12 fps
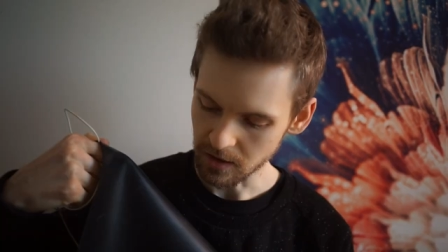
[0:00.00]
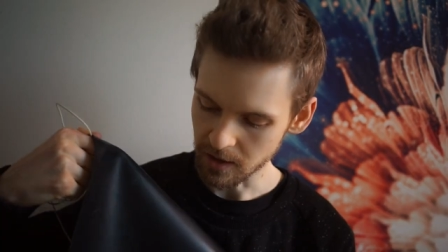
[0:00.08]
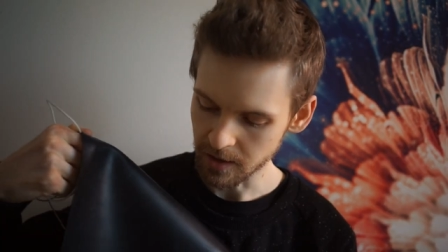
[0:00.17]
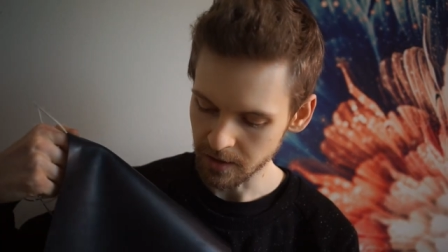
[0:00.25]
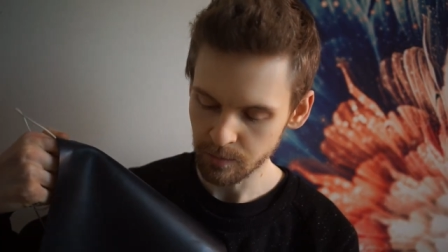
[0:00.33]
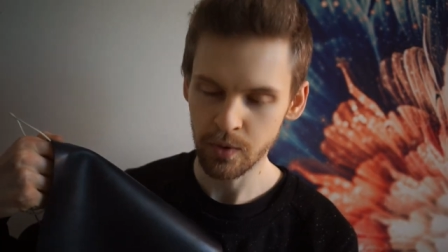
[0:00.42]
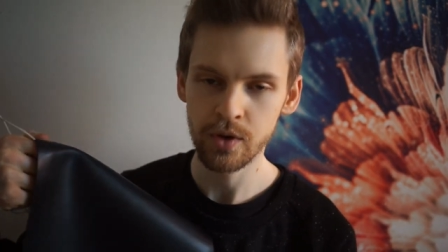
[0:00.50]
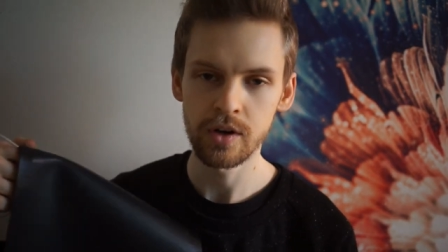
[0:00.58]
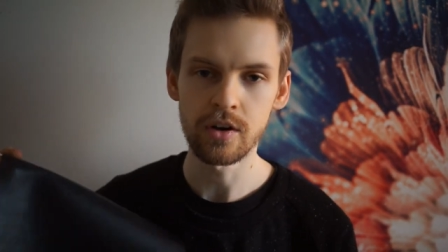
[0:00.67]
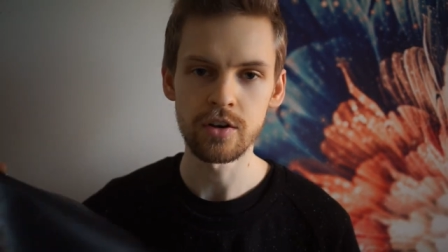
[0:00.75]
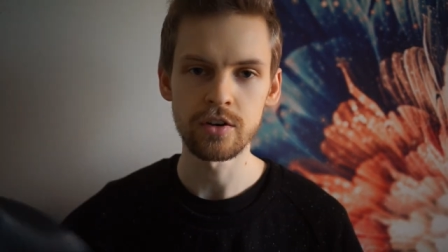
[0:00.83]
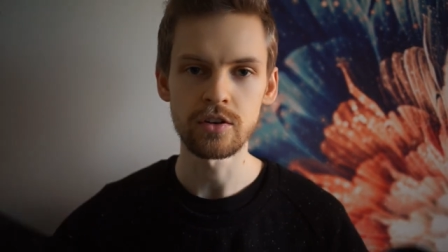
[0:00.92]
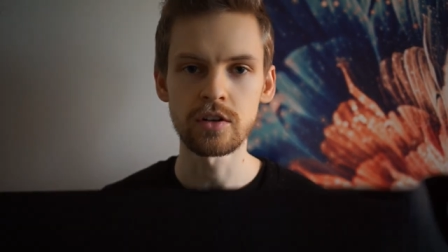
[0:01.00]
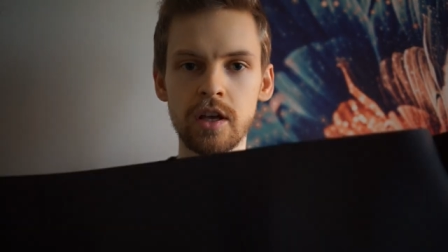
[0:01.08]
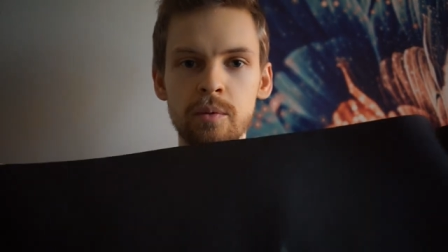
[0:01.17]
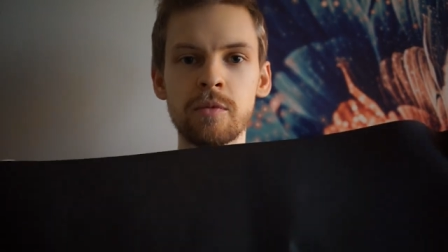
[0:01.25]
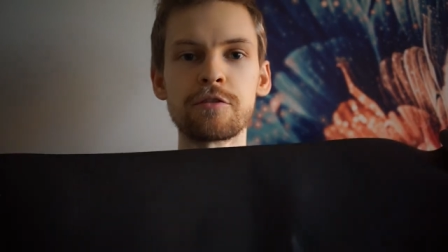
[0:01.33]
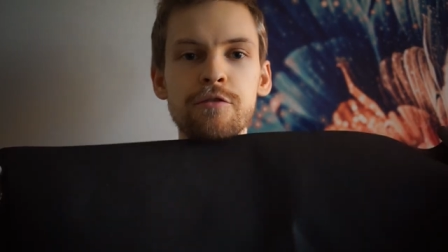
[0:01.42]
I put it under
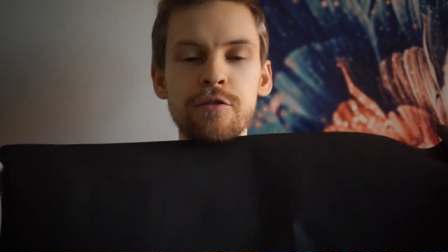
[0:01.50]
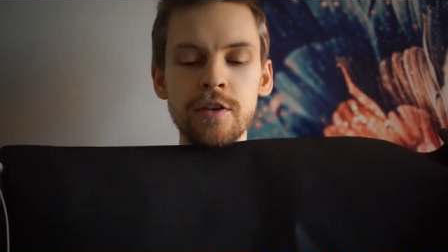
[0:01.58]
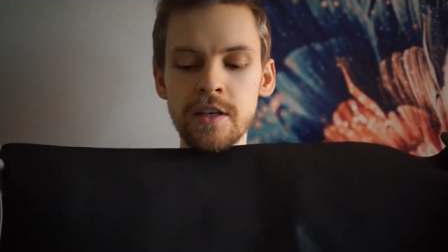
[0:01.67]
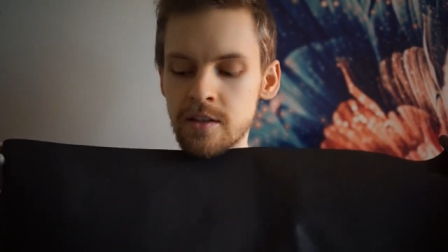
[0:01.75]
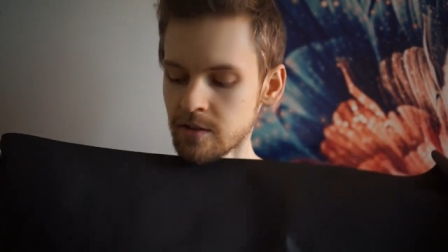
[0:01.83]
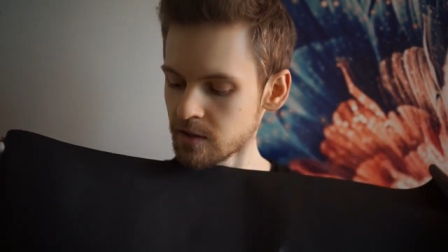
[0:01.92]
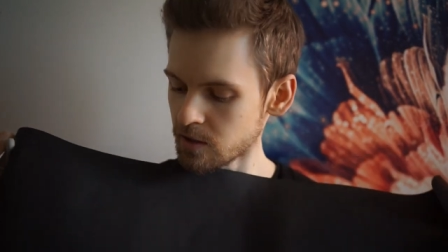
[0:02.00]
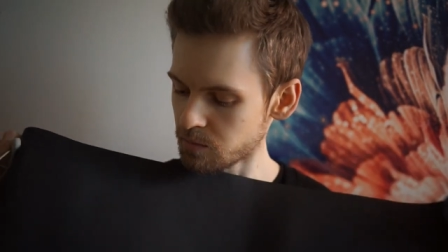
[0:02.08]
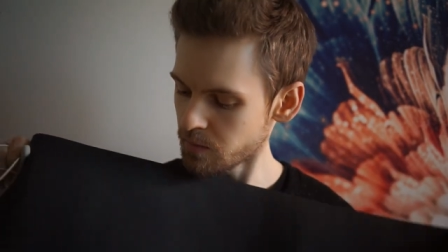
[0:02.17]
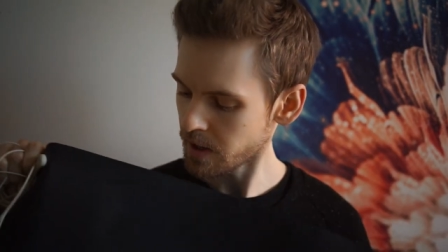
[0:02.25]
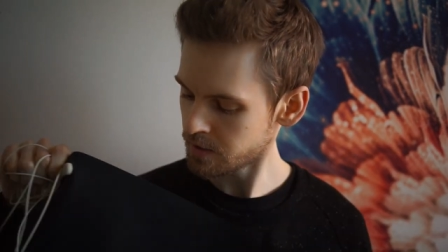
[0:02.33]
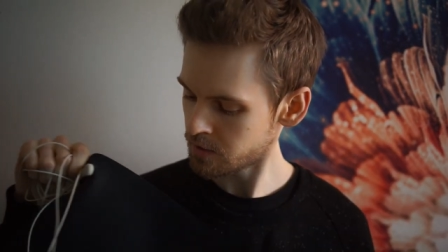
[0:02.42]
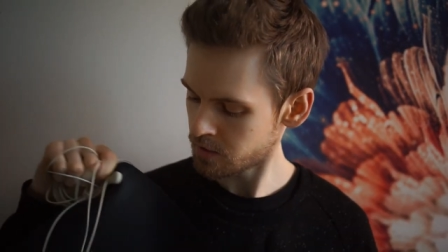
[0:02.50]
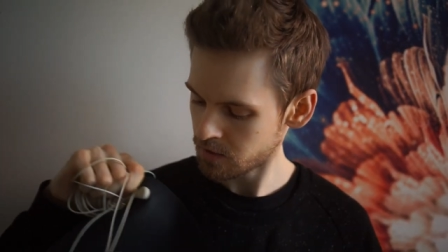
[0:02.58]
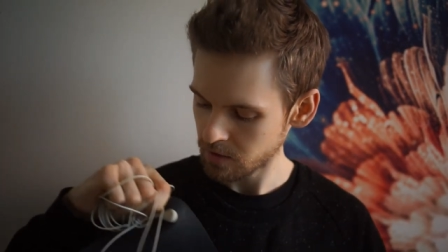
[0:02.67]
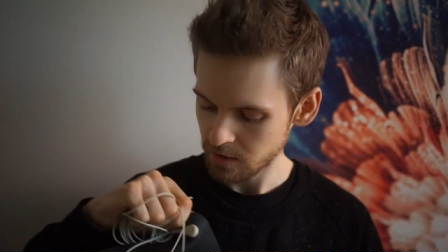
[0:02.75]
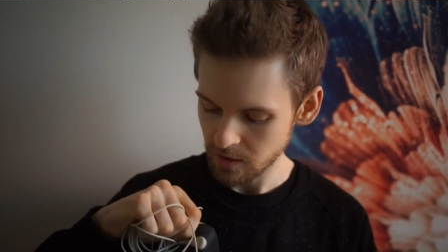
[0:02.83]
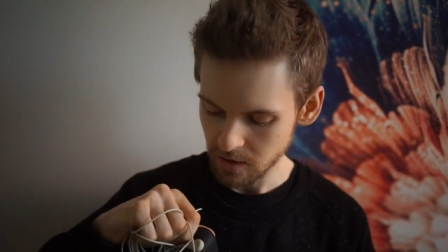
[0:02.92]
like my feet in bed,
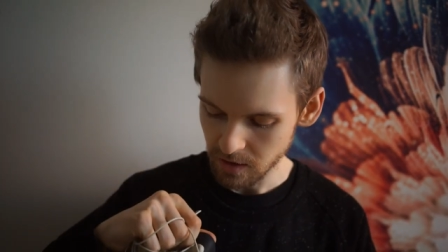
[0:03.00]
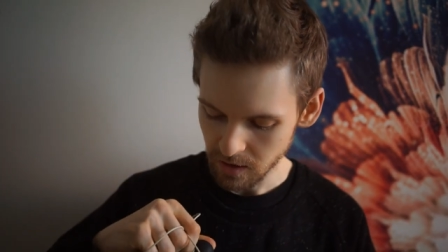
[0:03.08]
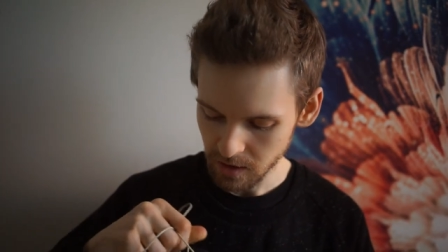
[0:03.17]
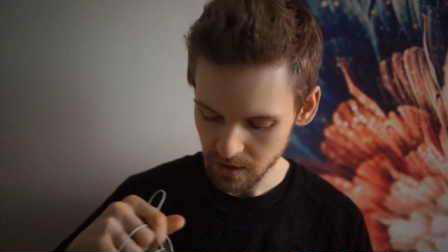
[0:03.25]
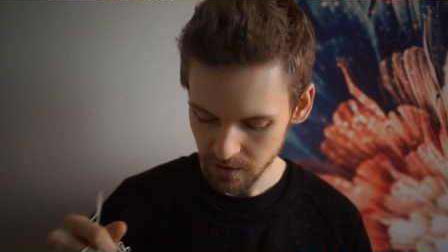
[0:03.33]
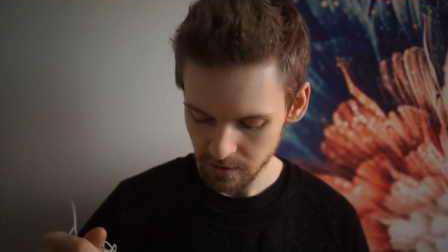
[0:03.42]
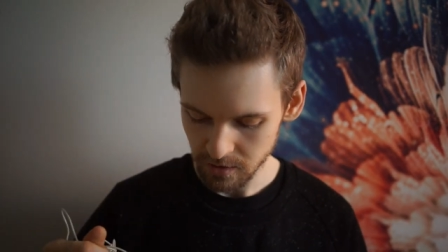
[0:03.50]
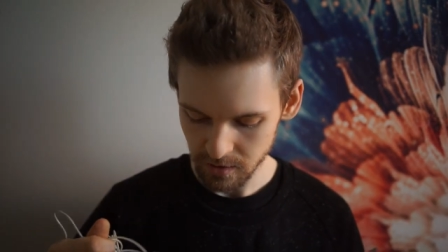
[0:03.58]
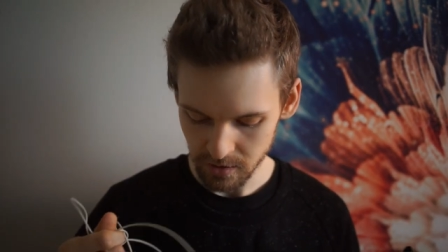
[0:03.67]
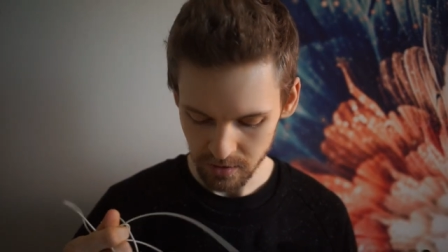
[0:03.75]
and